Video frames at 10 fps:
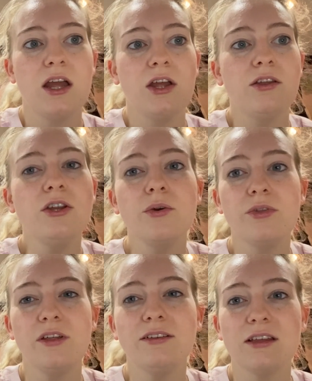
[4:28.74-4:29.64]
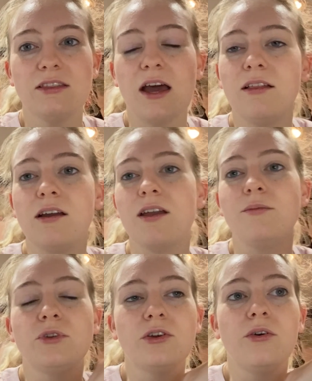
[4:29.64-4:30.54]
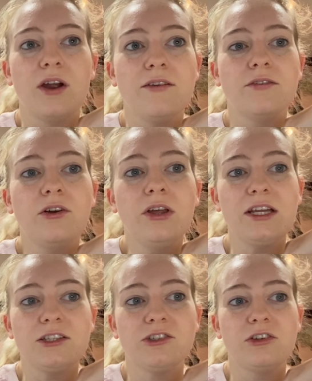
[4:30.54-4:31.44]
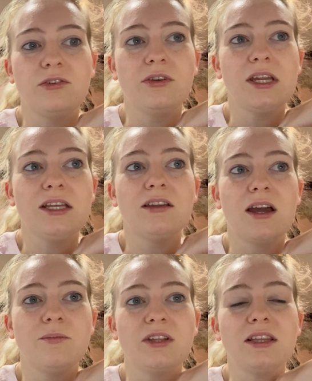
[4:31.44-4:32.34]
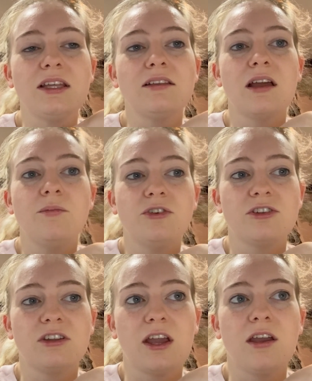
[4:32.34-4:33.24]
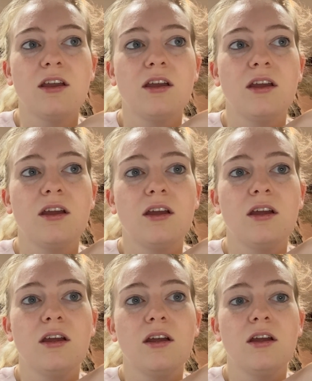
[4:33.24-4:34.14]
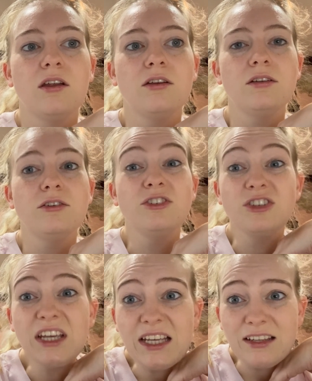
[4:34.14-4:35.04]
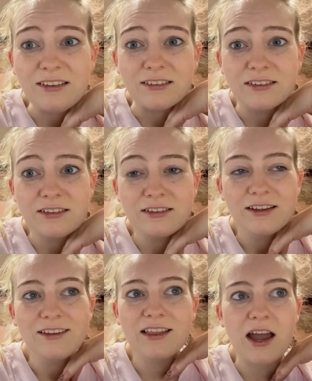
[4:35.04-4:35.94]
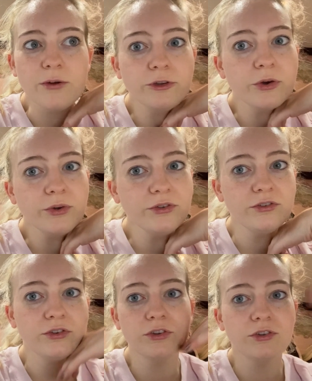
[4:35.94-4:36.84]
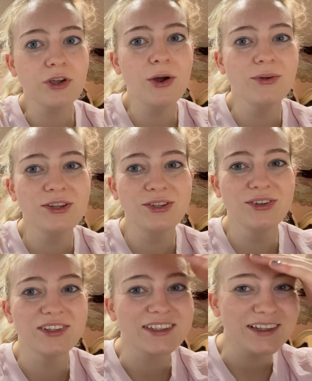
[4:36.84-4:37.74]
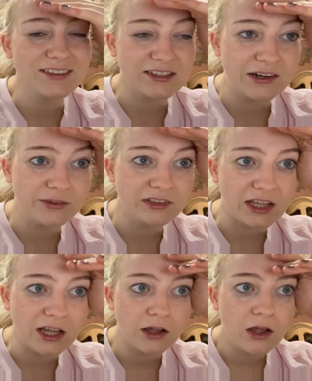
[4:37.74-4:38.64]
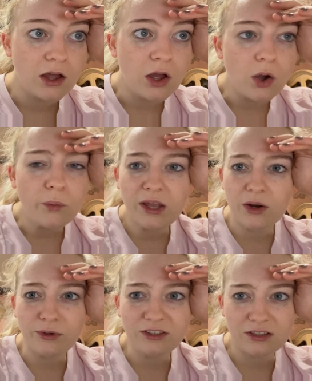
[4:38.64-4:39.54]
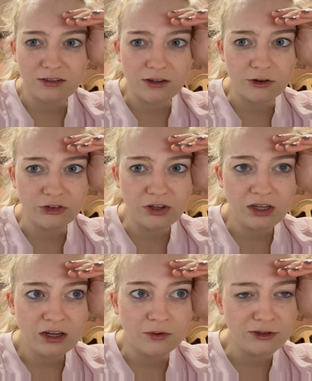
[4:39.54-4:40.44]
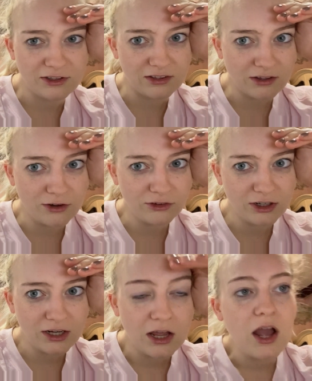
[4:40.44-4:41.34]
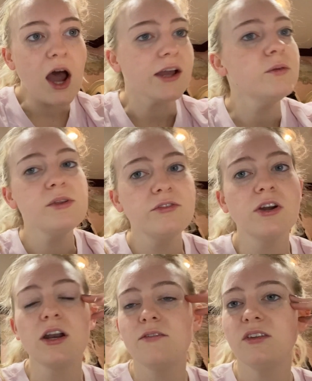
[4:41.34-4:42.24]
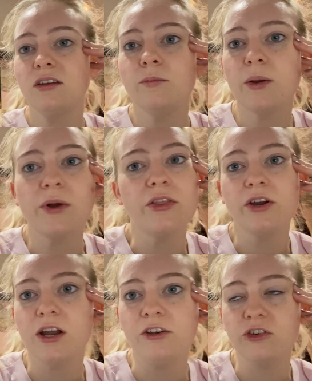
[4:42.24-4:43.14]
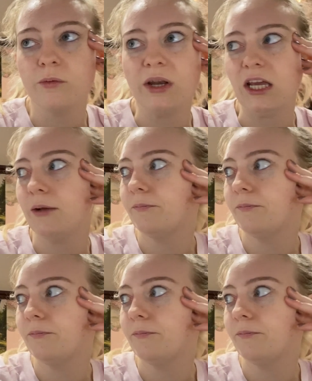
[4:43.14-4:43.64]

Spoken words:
you know, things like that. Like, I am so grateful. It's just in times like these, I'm just like, geez. Like, I was going through the list and I was like, wait, I went to this country? I went to this country? I completely forgot I visited my brother in Germany